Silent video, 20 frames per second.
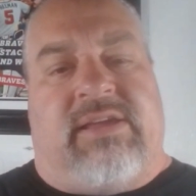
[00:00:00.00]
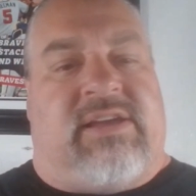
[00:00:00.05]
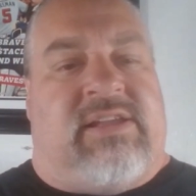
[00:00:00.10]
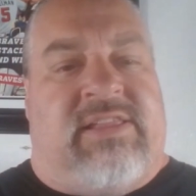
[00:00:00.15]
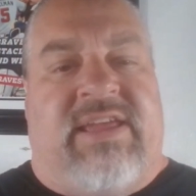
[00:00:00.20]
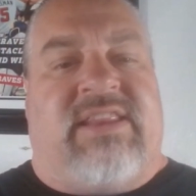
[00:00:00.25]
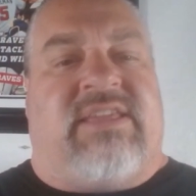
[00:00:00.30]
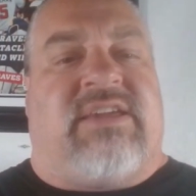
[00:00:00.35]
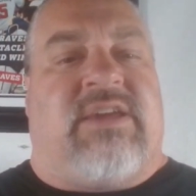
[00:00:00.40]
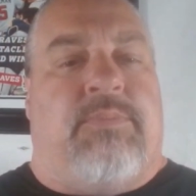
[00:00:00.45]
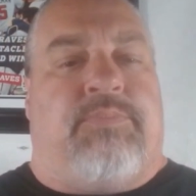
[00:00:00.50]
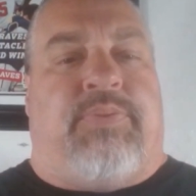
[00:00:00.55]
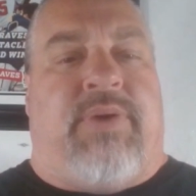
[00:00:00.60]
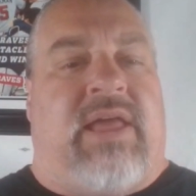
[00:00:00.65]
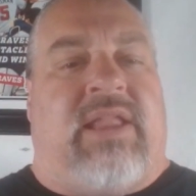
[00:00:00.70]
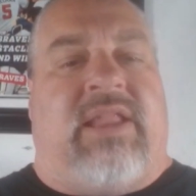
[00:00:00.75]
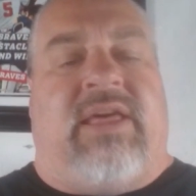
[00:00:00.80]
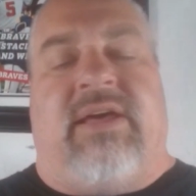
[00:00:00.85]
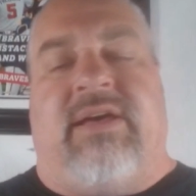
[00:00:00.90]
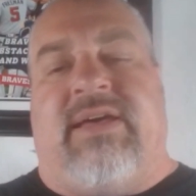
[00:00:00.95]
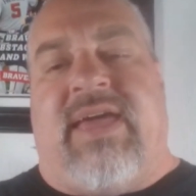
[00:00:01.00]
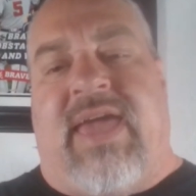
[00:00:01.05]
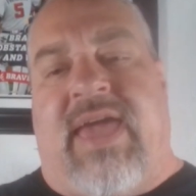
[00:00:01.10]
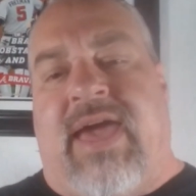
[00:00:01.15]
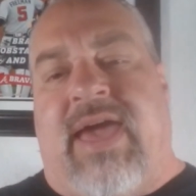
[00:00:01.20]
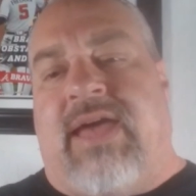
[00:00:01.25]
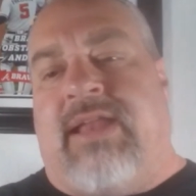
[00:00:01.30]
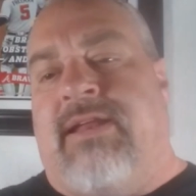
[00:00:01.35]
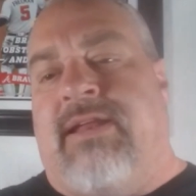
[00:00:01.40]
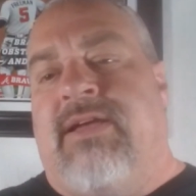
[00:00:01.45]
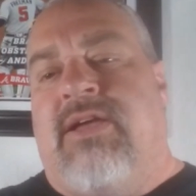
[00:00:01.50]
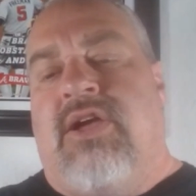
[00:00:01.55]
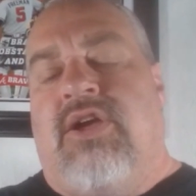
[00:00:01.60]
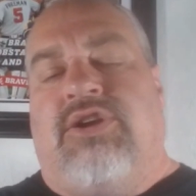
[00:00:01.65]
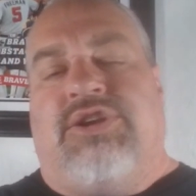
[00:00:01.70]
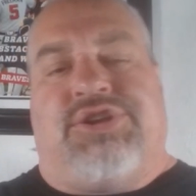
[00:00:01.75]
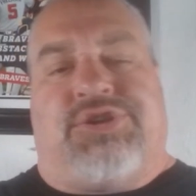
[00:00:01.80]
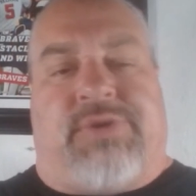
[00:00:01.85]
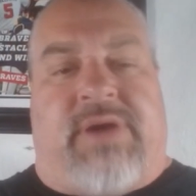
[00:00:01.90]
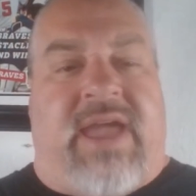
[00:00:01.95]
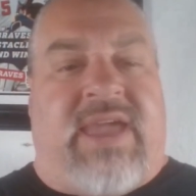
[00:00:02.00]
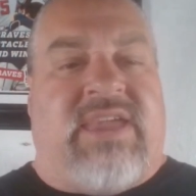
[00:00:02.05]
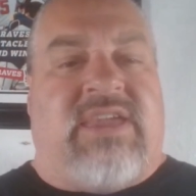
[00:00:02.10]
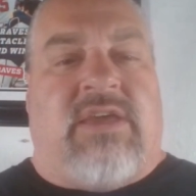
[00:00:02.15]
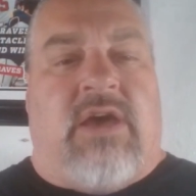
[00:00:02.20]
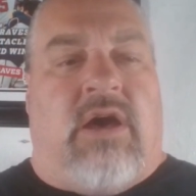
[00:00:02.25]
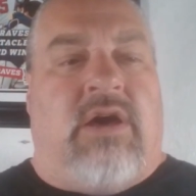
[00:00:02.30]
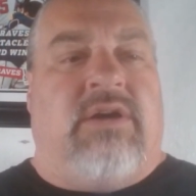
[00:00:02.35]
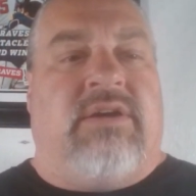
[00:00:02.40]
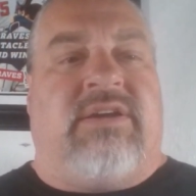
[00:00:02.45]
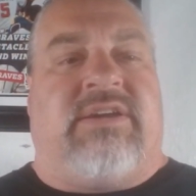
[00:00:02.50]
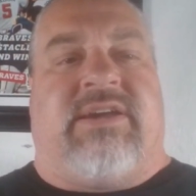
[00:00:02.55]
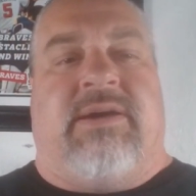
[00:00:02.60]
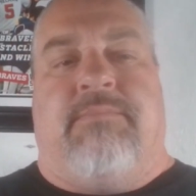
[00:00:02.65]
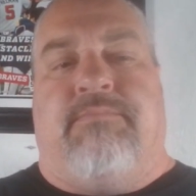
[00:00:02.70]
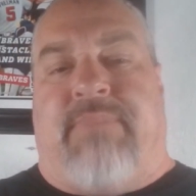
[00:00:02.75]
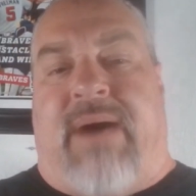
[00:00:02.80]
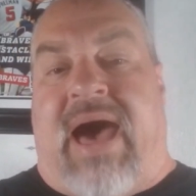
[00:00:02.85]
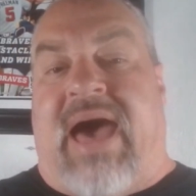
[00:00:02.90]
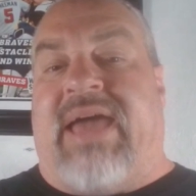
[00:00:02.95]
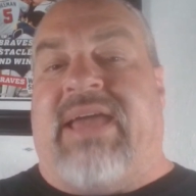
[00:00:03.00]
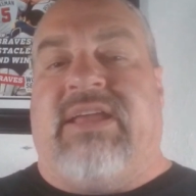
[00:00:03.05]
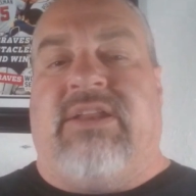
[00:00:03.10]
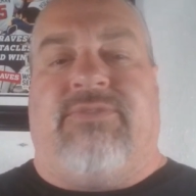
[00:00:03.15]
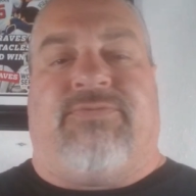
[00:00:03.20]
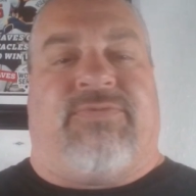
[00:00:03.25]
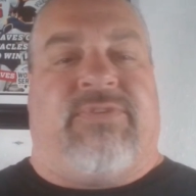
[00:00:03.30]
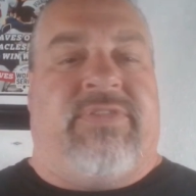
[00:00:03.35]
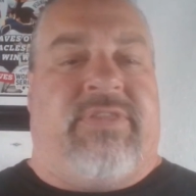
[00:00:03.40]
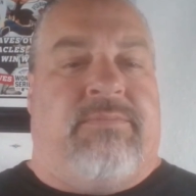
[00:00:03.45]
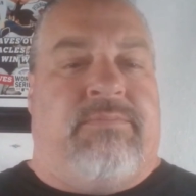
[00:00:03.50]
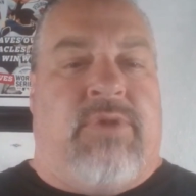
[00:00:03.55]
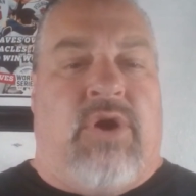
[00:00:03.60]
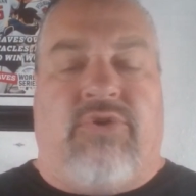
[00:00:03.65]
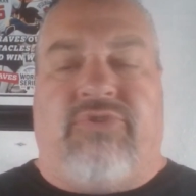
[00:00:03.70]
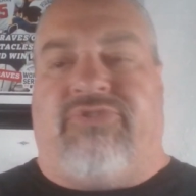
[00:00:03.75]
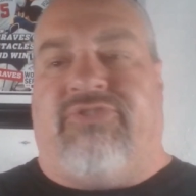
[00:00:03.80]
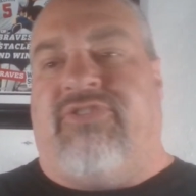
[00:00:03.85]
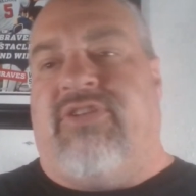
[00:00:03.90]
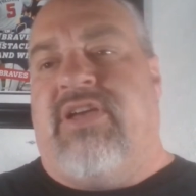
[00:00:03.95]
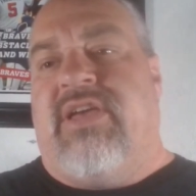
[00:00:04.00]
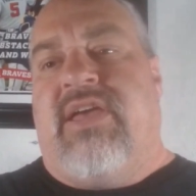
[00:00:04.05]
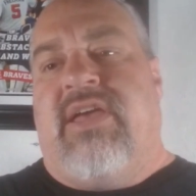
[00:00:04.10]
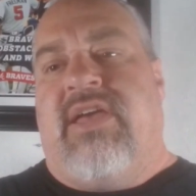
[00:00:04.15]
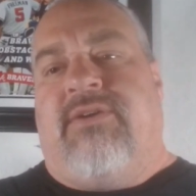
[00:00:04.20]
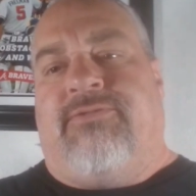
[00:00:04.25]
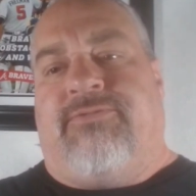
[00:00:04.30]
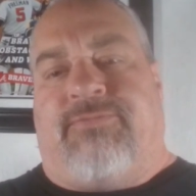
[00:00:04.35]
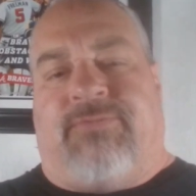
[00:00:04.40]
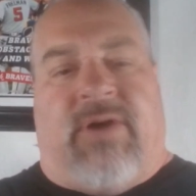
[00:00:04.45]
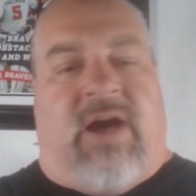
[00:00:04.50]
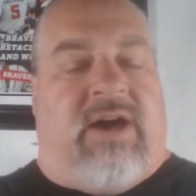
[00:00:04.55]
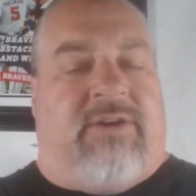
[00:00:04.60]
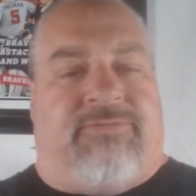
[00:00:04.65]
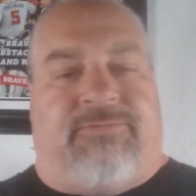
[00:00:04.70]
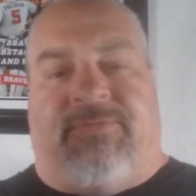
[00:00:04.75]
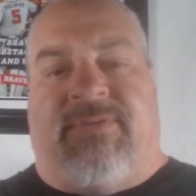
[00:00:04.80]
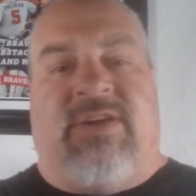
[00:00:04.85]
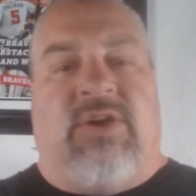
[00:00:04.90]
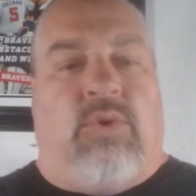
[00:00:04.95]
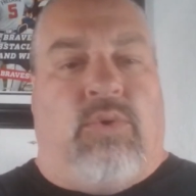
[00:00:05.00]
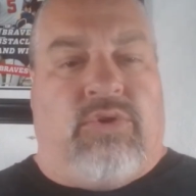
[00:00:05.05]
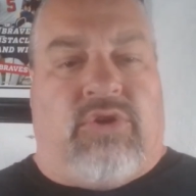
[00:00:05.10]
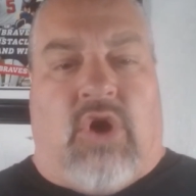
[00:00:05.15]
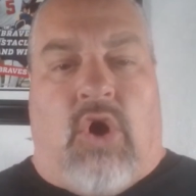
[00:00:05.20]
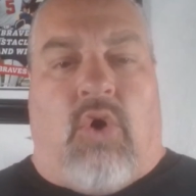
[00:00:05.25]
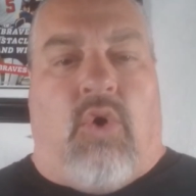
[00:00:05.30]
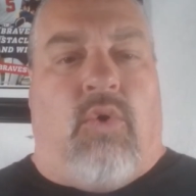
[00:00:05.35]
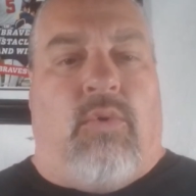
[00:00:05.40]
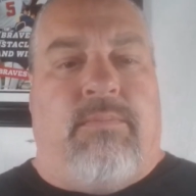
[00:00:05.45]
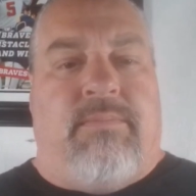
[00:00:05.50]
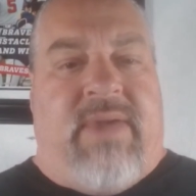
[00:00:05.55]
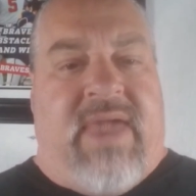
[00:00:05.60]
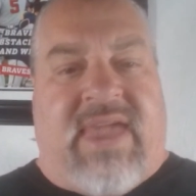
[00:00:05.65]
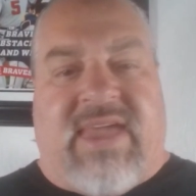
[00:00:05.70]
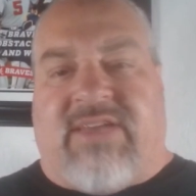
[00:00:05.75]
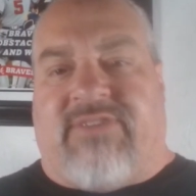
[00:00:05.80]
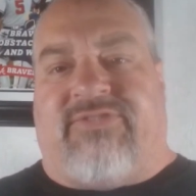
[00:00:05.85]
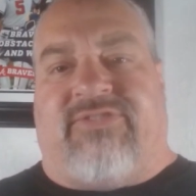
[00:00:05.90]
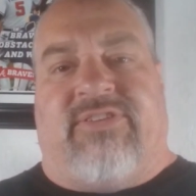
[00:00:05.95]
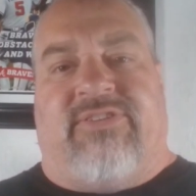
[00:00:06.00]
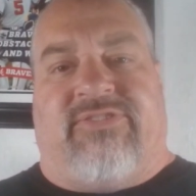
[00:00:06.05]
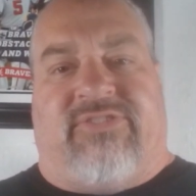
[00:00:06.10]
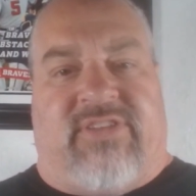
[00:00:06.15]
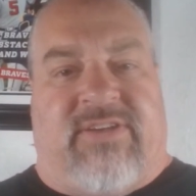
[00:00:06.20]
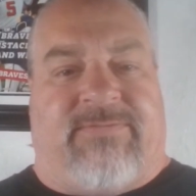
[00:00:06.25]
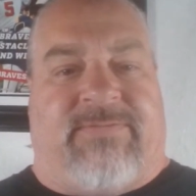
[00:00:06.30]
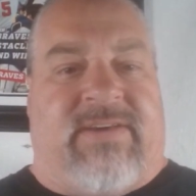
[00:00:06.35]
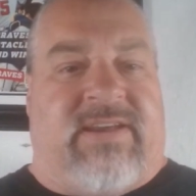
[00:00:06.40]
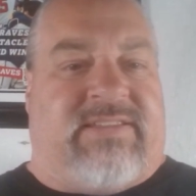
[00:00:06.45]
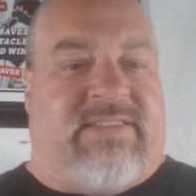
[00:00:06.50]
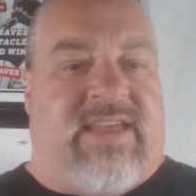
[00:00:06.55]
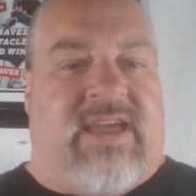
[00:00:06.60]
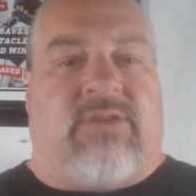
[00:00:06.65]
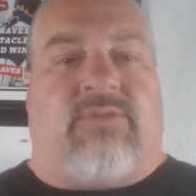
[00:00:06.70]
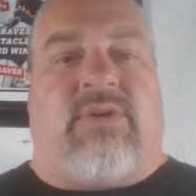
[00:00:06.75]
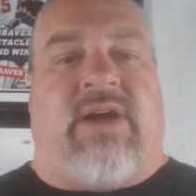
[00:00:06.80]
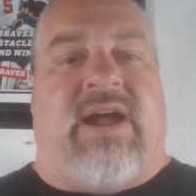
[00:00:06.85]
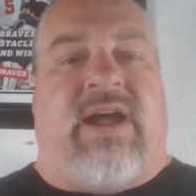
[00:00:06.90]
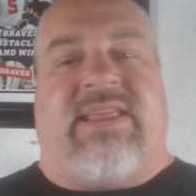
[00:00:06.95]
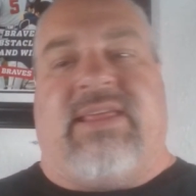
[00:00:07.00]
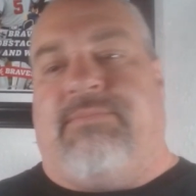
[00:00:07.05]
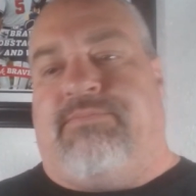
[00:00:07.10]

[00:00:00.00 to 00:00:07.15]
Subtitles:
Clint Capella and Trae Young combined for the most field goal makes and stuff like that, right?